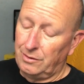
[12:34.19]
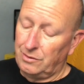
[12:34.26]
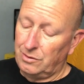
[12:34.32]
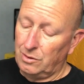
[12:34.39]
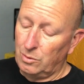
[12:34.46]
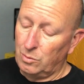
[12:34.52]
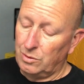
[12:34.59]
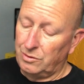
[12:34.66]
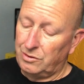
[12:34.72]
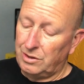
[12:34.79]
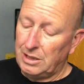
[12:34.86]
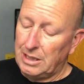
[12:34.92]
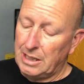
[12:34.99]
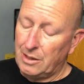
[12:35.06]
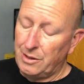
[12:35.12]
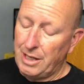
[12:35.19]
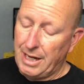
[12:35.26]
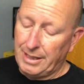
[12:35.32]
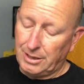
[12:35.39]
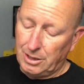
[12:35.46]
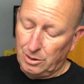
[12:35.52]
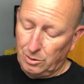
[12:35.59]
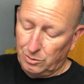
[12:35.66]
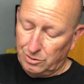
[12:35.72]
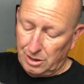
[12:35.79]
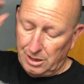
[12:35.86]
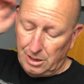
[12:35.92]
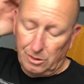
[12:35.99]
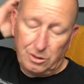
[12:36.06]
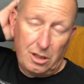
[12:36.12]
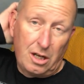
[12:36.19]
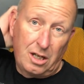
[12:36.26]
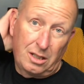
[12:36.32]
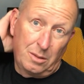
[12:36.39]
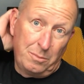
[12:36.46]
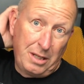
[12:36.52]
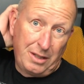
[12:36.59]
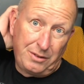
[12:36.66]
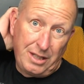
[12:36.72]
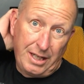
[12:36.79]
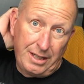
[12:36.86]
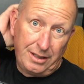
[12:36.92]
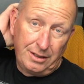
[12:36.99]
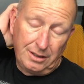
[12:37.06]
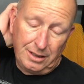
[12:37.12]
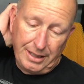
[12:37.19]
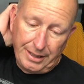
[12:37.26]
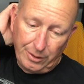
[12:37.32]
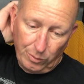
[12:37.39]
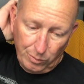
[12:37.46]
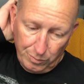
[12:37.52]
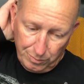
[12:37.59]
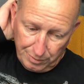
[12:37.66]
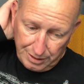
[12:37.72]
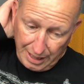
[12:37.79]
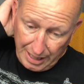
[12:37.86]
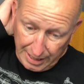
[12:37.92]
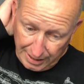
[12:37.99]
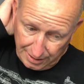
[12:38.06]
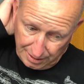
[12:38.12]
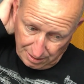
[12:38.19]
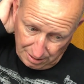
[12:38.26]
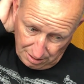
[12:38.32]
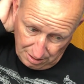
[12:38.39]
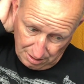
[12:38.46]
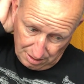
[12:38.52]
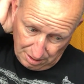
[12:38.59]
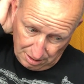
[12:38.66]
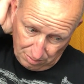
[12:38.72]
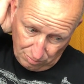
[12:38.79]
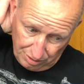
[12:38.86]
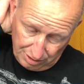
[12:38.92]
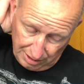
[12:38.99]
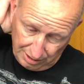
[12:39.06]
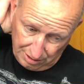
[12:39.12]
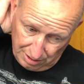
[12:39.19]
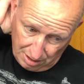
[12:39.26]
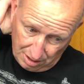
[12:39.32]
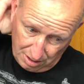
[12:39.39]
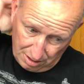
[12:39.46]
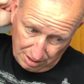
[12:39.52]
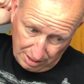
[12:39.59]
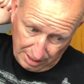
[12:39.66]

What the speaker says: so we'll see how that goes, and I'll talk about that at a later date once I start,